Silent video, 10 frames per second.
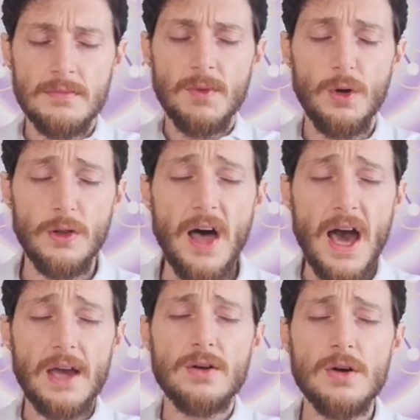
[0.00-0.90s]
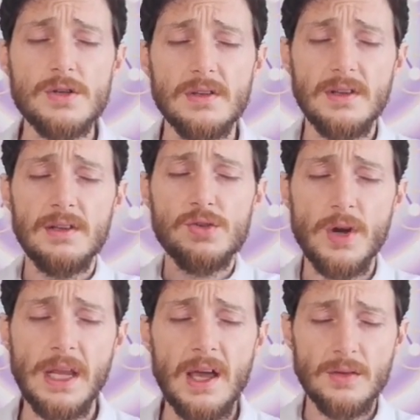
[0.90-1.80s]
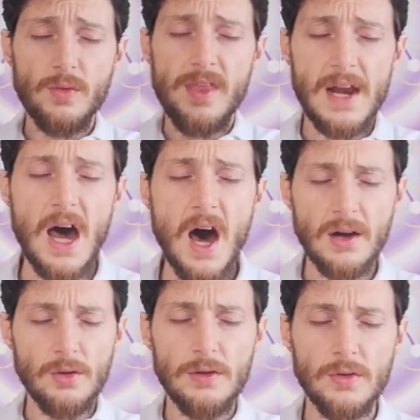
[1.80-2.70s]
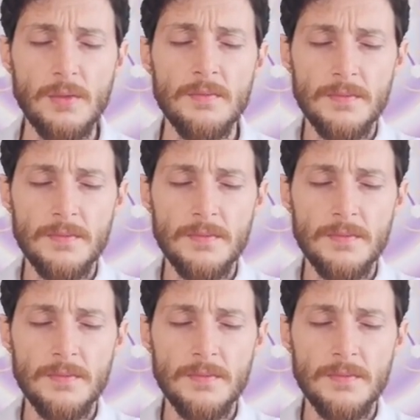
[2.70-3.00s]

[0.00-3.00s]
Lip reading: all the higher consciousness joining us with their heart also,